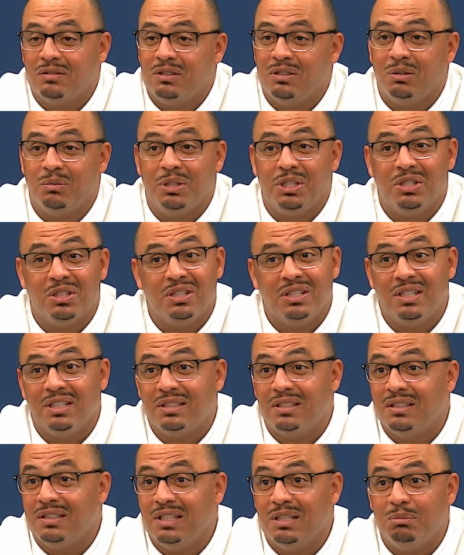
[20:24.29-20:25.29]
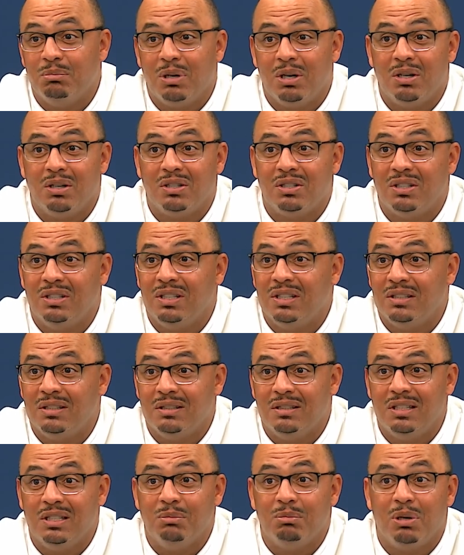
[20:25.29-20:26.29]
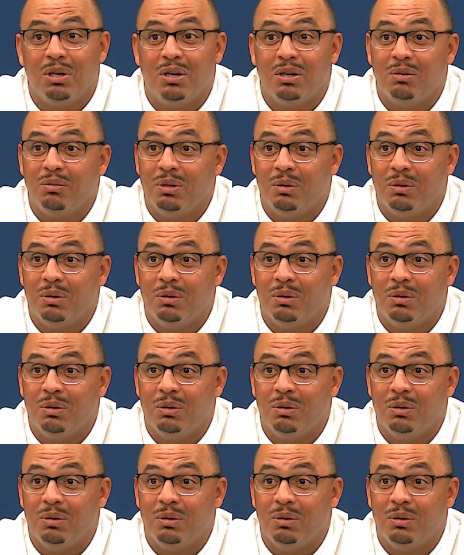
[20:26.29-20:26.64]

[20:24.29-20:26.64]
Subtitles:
You know, we couldn't hit the deep ball.